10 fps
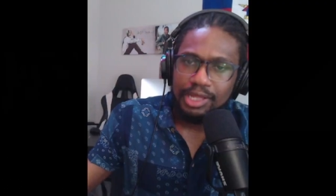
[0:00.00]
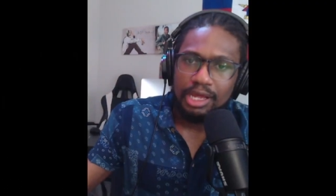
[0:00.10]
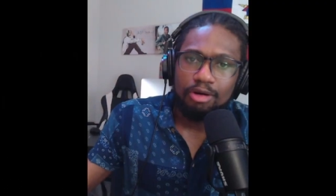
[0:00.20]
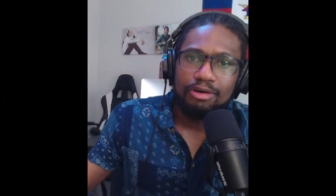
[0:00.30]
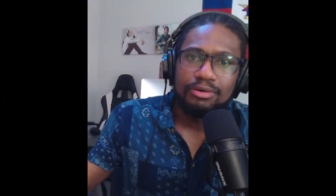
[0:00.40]
that
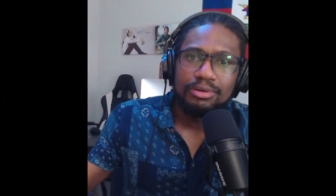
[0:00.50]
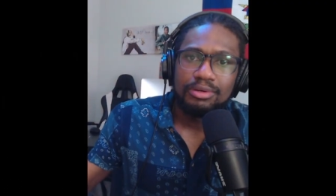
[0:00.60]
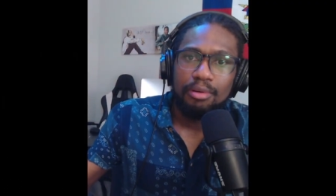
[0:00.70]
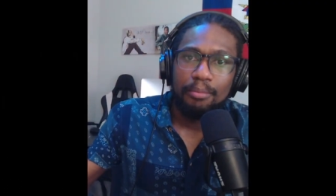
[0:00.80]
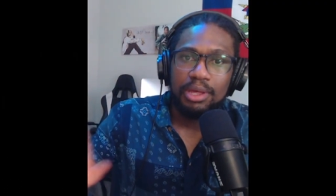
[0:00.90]
are
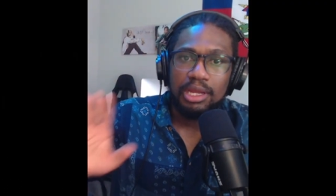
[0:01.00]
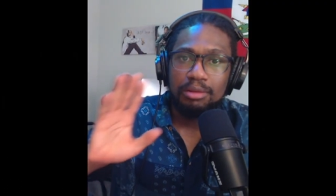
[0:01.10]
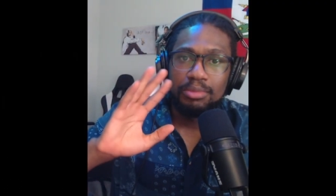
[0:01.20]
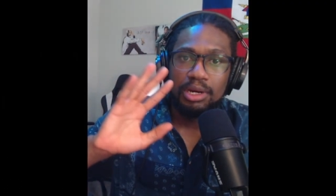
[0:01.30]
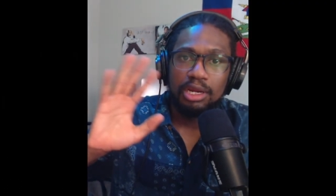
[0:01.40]
making
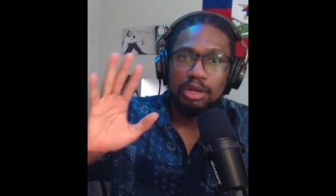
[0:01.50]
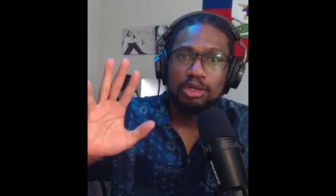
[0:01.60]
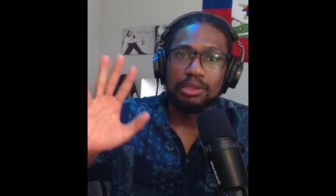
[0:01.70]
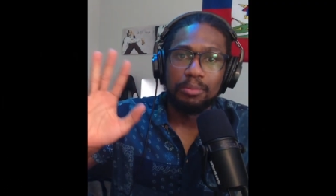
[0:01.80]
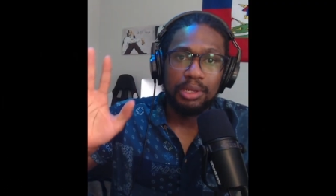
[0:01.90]
money
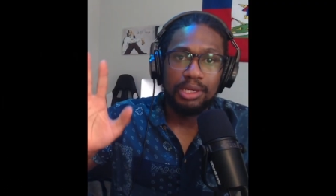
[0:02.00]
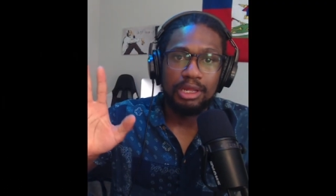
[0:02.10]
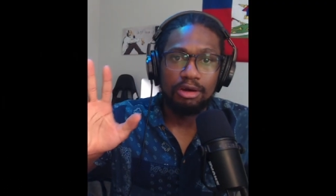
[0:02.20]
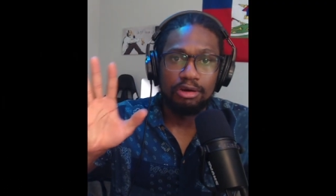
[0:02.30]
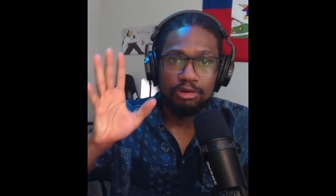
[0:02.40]
doesn't mean they
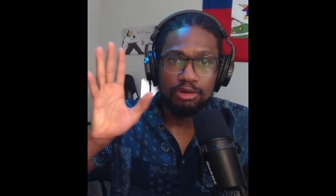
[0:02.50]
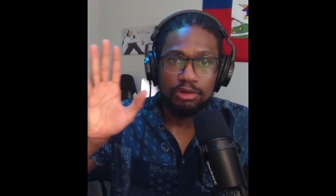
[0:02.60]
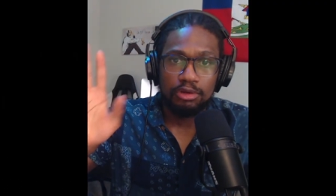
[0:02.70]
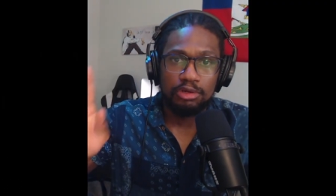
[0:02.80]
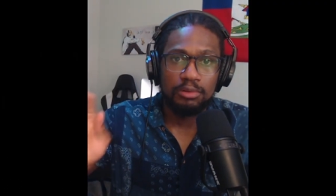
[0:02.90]
are
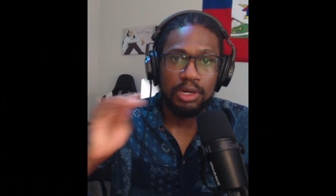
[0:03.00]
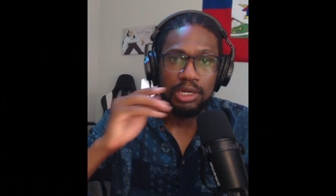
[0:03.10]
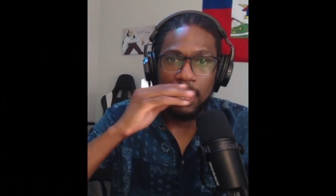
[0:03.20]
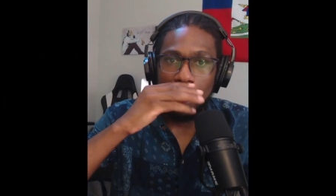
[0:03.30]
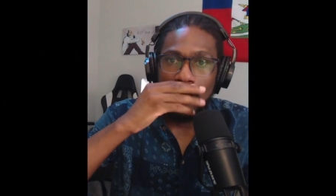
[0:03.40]
doing good, right?
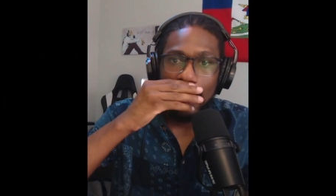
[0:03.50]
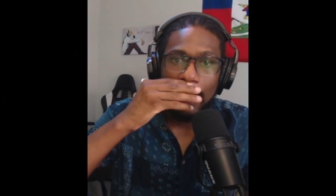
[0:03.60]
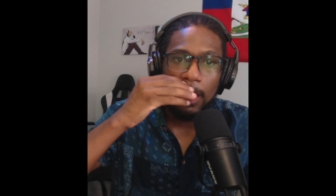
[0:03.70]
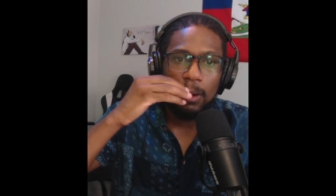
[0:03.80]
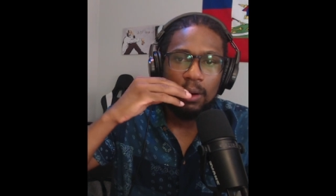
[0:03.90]

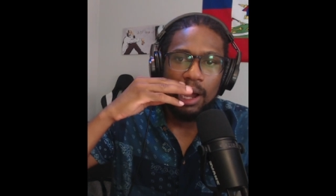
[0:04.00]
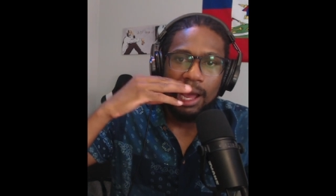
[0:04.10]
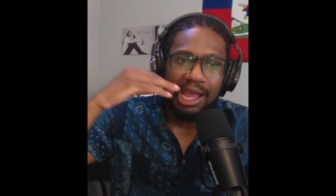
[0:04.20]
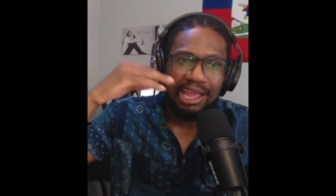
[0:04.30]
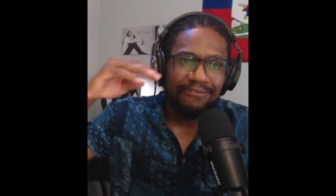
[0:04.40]
oh,
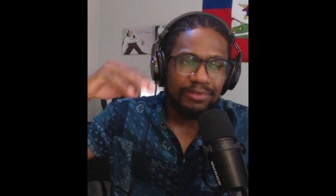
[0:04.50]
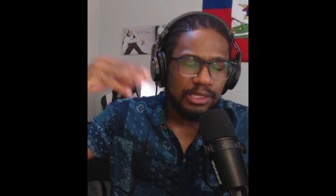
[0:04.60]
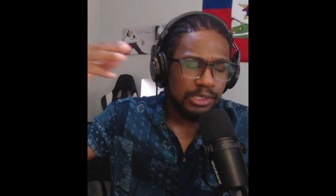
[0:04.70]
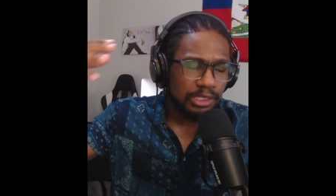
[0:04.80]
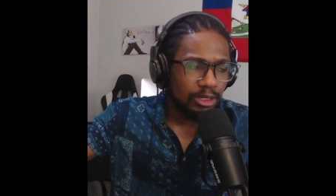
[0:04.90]
if
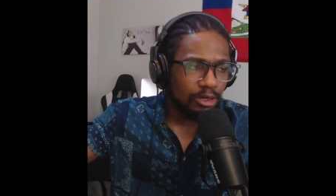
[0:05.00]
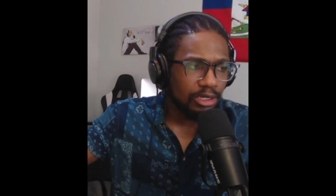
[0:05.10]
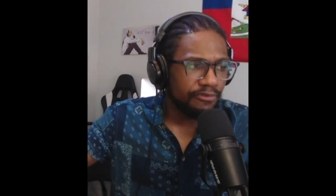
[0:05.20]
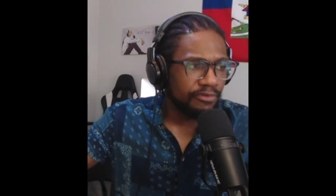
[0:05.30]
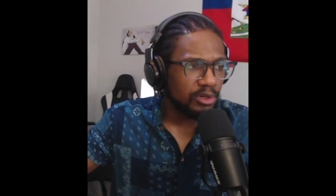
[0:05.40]
this is all,
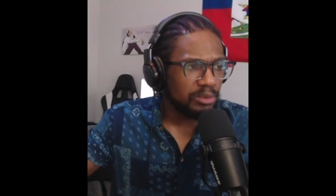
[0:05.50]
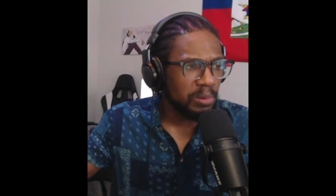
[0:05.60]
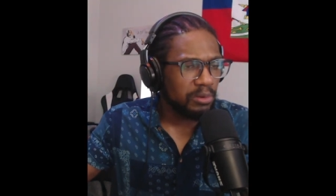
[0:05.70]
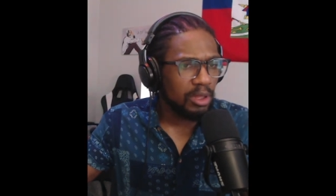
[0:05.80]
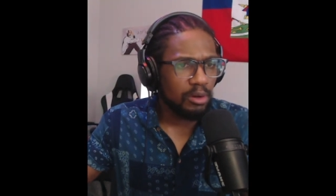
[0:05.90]
if those
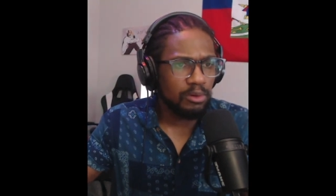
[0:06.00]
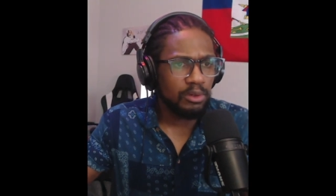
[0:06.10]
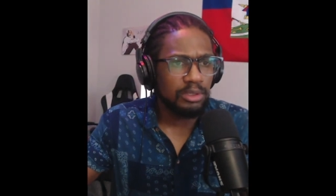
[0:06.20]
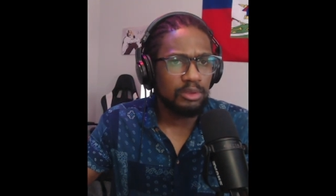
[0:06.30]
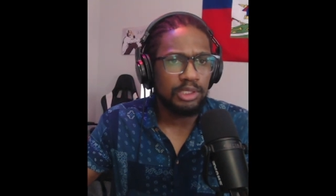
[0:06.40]
people that are
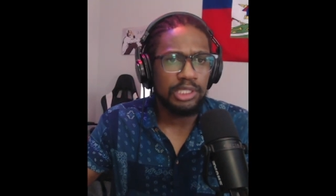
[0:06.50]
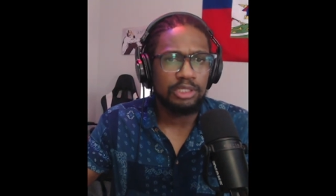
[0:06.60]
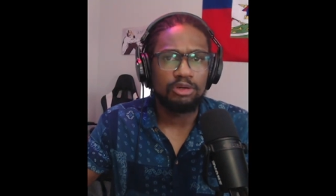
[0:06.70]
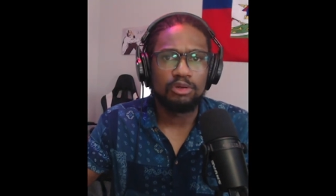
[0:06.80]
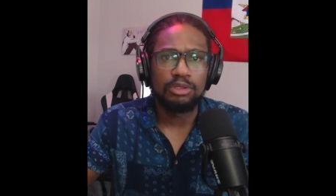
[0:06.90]
doing those things
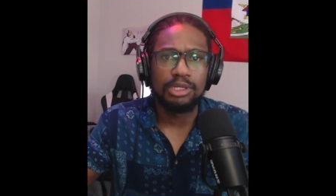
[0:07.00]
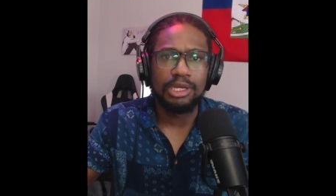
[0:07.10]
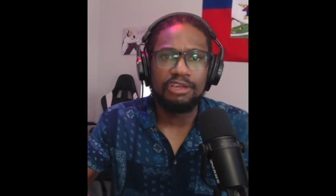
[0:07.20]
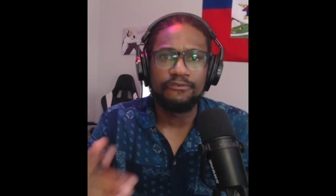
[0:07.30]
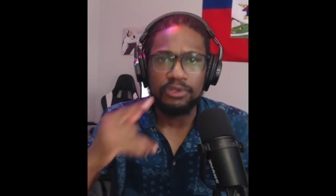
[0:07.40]
are doing
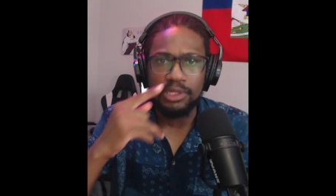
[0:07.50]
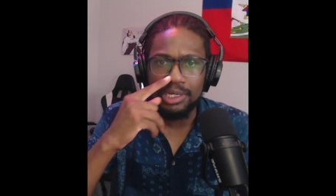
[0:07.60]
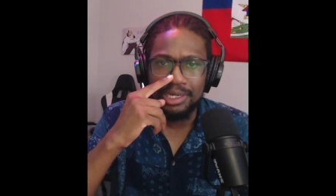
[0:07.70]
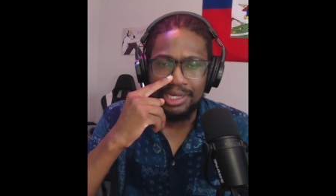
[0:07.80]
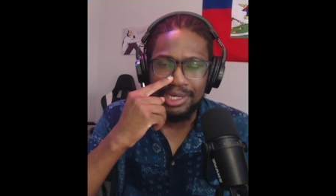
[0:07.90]
evil thing,
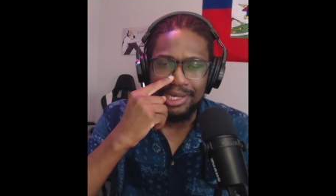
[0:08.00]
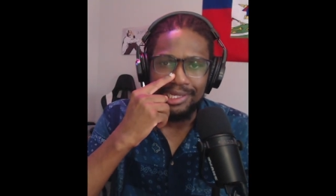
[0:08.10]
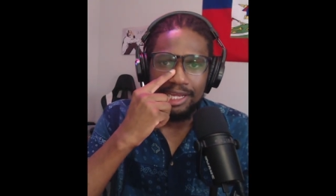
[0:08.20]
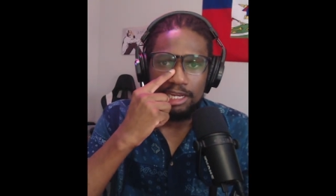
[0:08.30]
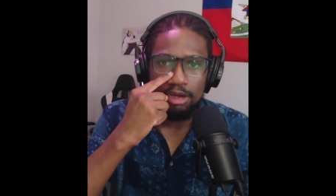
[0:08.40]

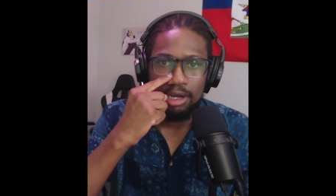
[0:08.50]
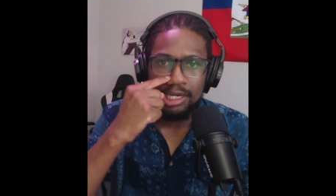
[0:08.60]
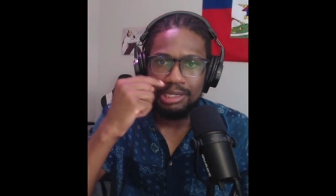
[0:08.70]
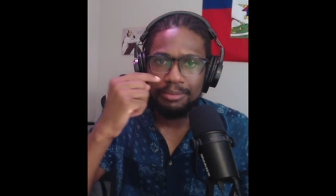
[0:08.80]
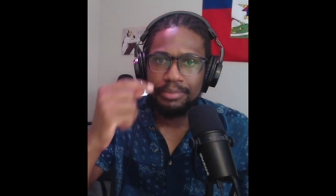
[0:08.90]
yet they are
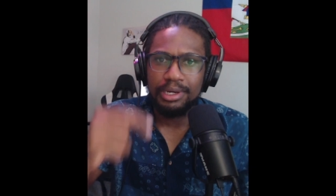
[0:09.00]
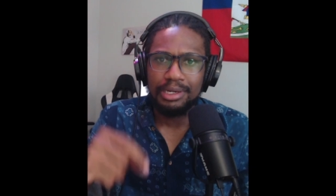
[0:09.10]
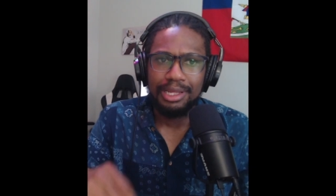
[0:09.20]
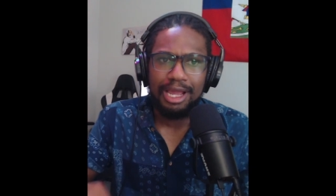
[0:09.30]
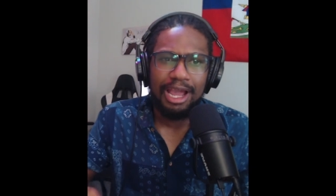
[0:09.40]
getting
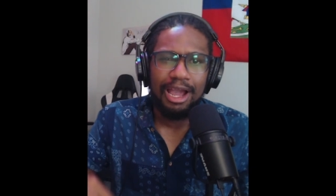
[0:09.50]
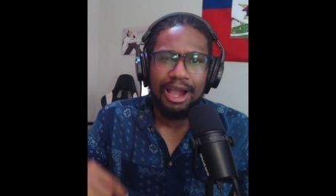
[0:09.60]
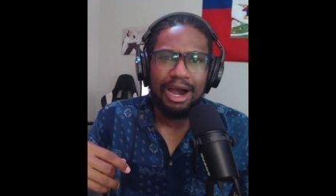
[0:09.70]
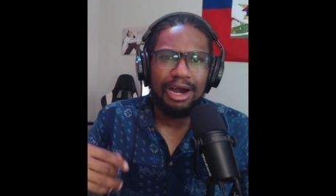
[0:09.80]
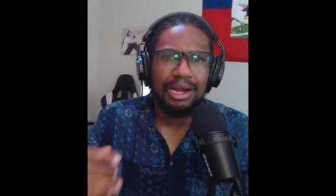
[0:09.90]
money,
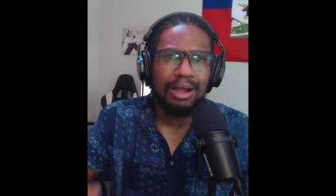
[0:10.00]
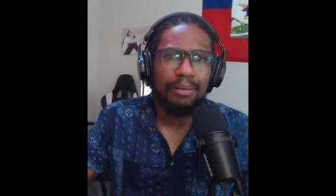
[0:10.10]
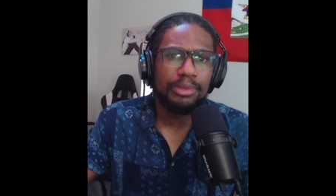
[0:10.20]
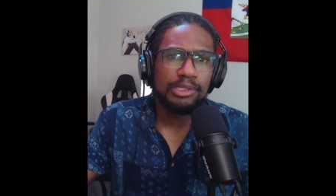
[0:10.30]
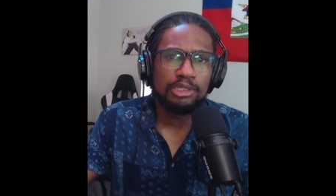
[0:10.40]
how come
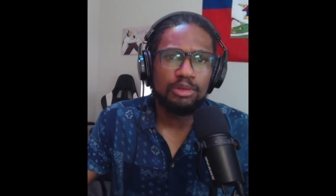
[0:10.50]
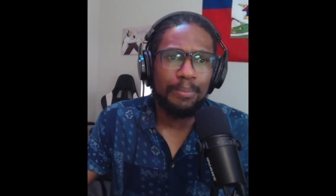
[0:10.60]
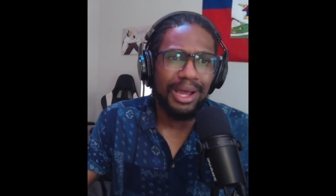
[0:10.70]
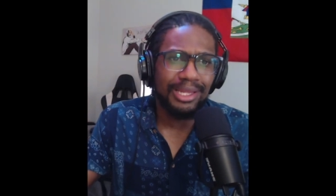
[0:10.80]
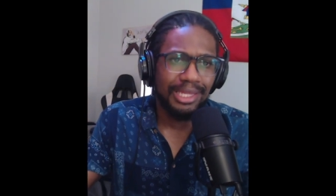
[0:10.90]
this is a
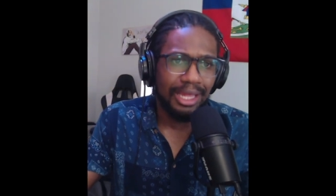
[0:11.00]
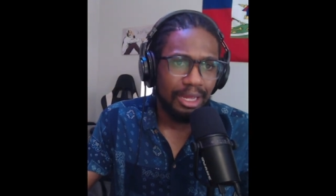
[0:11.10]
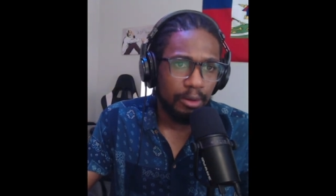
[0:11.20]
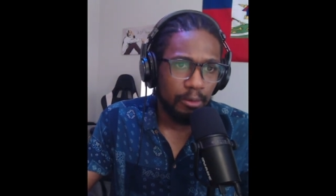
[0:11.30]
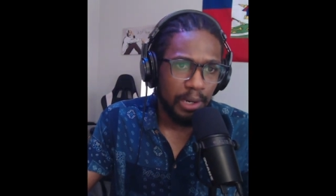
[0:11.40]
bad thing?
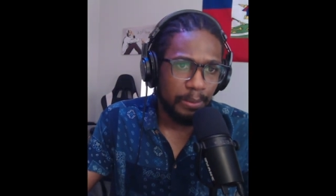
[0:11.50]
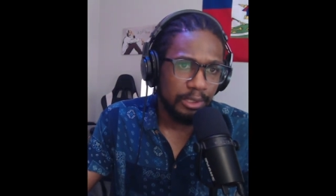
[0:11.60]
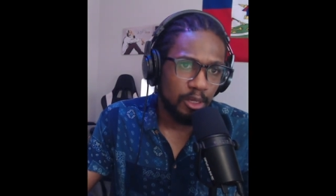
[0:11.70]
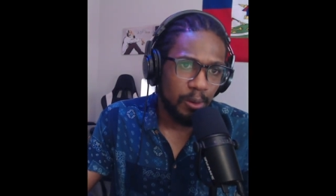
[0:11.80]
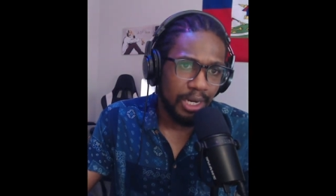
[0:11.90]
Well, let me
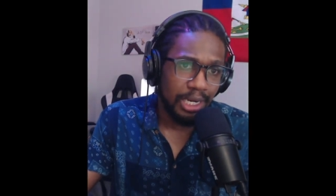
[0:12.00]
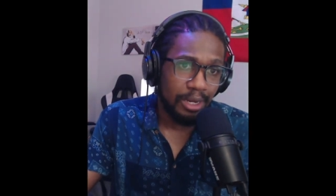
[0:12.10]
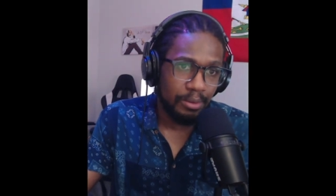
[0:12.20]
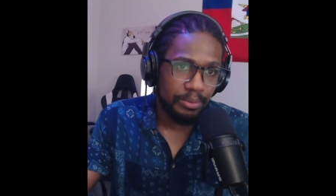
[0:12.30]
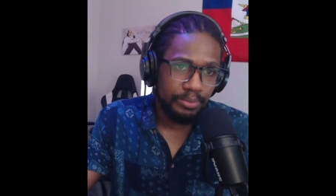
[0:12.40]
tell you right now.
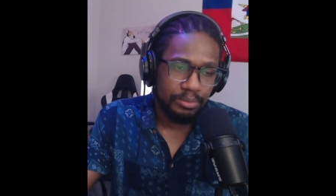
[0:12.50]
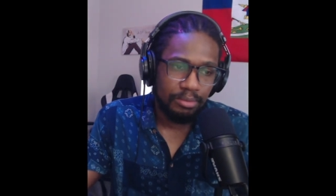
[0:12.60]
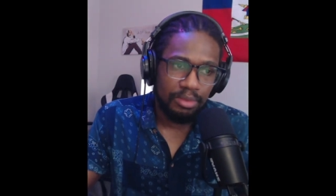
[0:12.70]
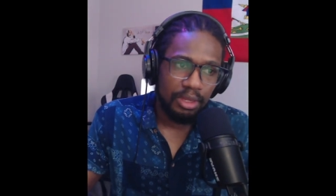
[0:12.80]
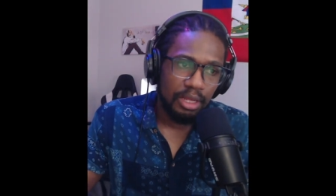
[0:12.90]

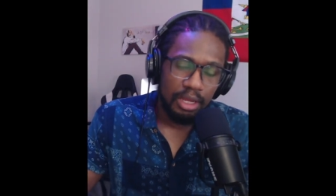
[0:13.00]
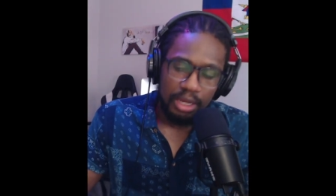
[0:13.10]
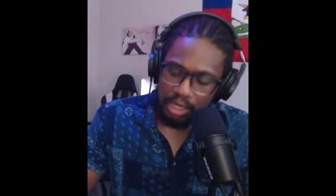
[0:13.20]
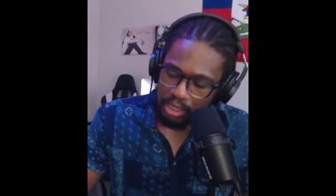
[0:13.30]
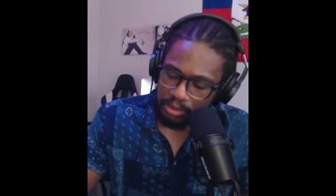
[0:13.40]

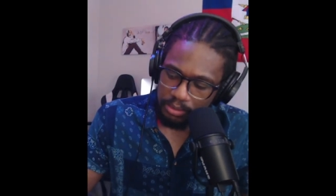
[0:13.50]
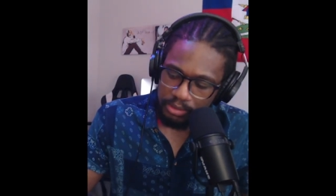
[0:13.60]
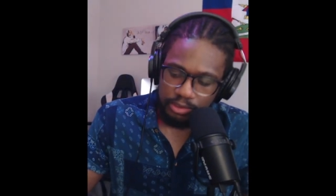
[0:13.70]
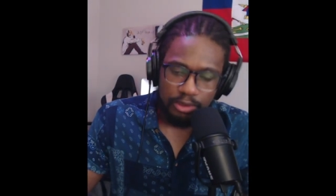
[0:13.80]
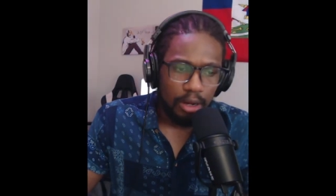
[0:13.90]

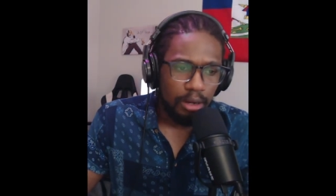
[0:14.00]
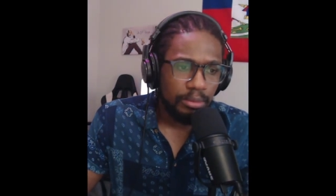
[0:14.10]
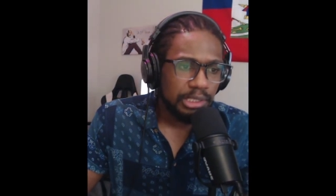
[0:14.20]
Psalm